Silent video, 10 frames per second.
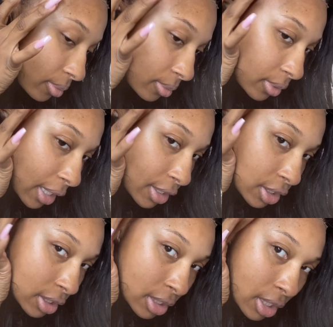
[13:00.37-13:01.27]
Like
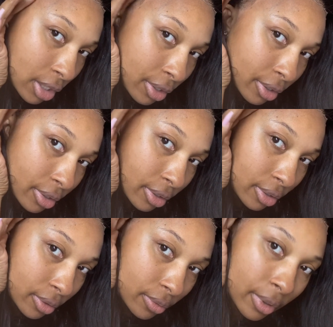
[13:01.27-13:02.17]
just here,
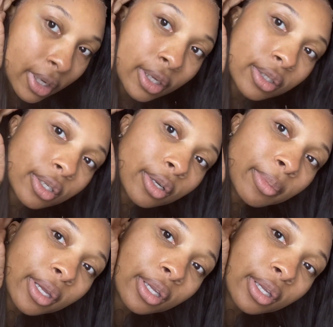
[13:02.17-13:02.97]
right? Turn my